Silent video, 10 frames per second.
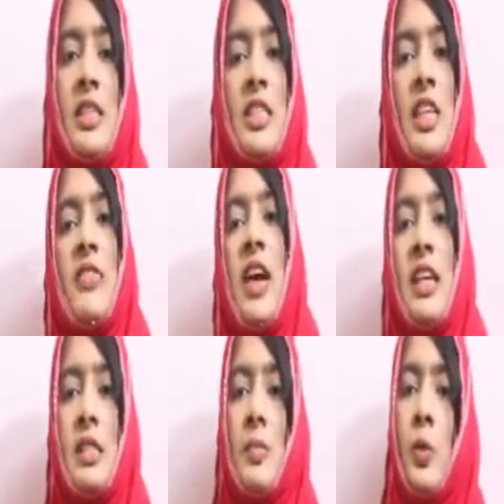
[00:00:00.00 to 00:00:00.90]
gingiva
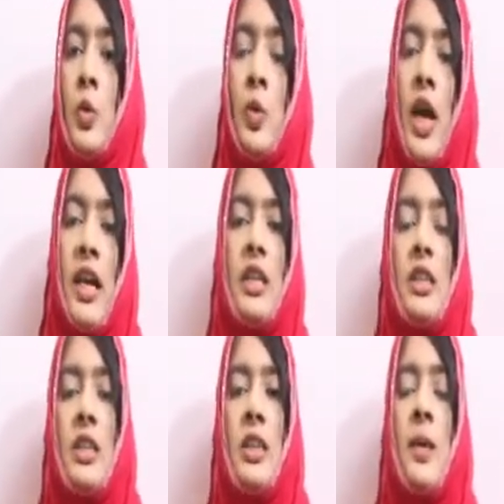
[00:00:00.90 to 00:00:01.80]
as a blue line
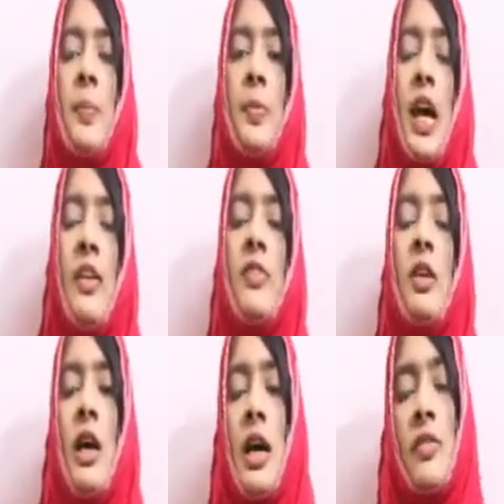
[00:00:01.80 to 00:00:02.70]
in the
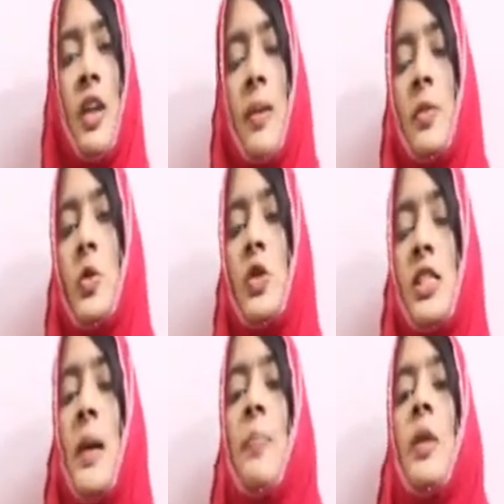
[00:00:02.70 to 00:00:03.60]
alveolar
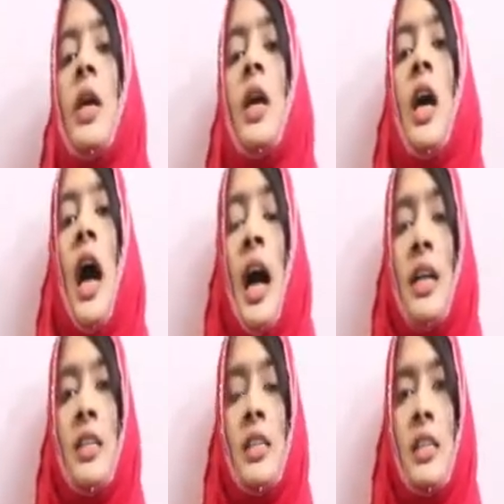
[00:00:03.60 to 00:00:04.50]
mucosa.
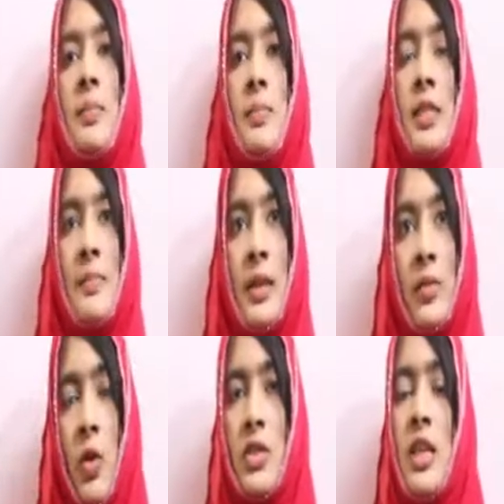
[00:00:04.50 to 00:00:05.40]
And bismuth
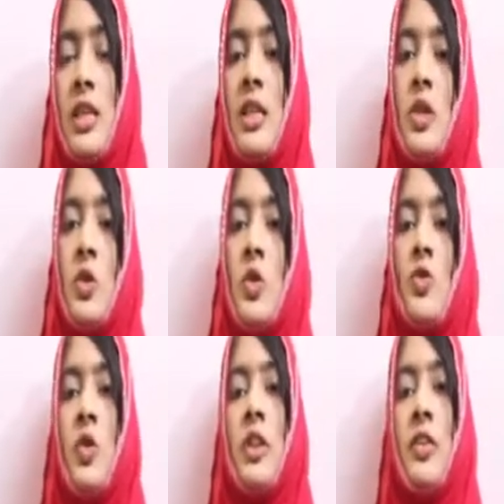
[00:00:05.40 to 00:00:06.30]
was earlier
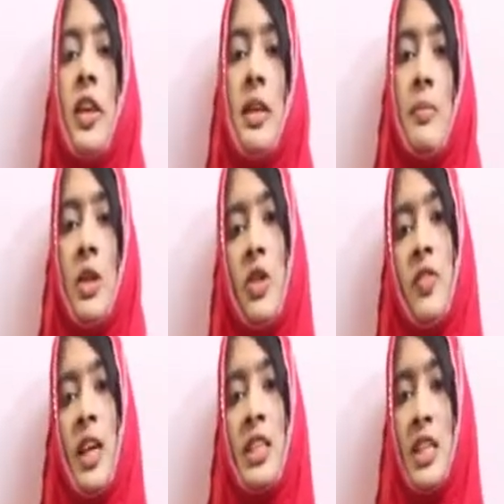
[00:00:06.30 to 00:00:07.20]
used for the treatment
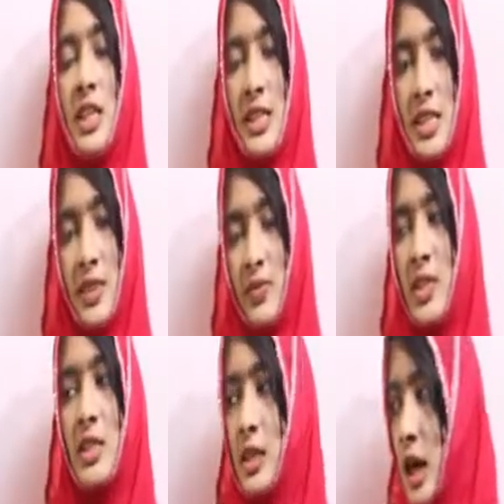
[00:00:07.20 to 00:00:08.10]
of congenital
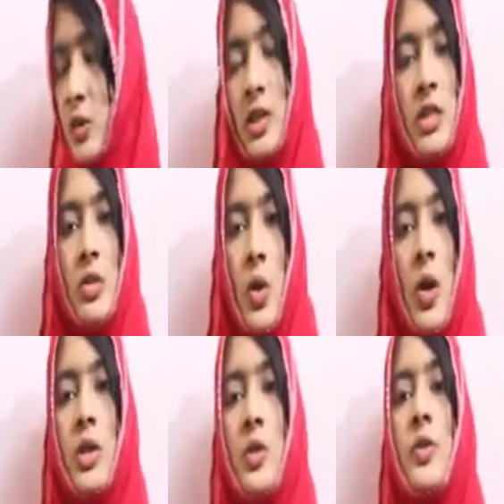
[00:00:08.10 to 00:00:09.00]
syphilis. Now it is
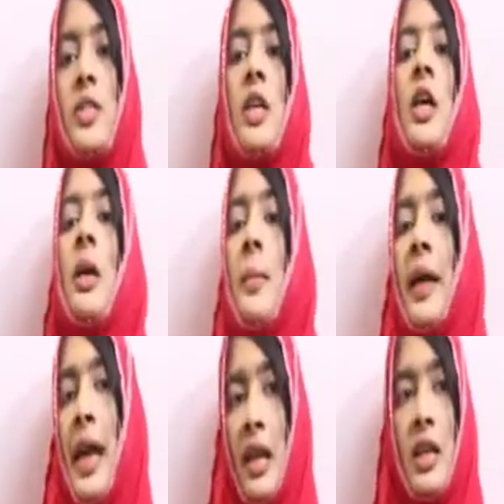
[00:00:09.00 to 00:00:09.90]
not used.
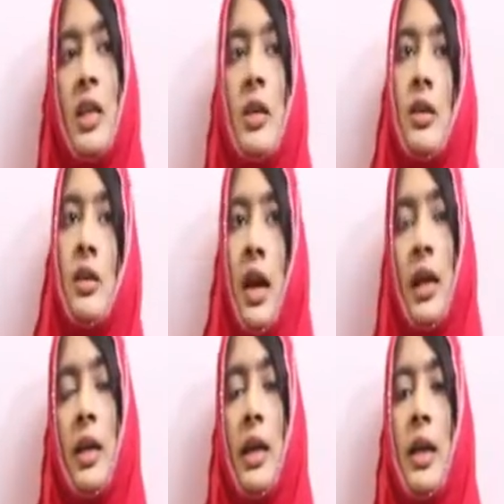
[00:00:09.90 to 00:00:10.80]
But any
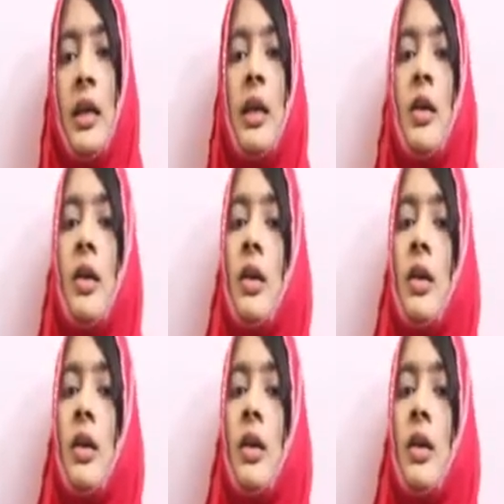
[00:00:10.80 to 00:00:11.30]
drug-related